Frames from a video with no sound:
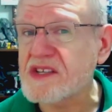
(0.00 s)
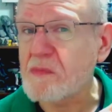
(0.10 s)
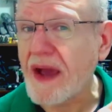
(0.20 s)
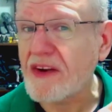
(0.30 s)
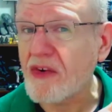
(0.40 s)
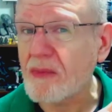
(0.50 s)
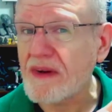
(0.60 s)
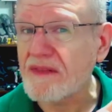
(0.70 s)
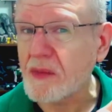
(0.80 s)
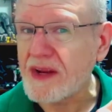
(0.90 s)
spider
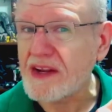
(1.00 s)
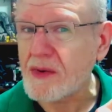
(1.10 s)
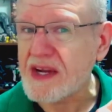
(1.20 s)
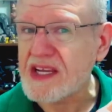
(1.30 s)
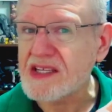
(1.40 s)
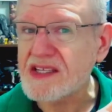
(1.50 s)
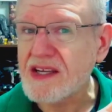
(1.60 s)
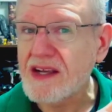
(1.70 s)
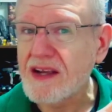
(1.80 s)
above the window is,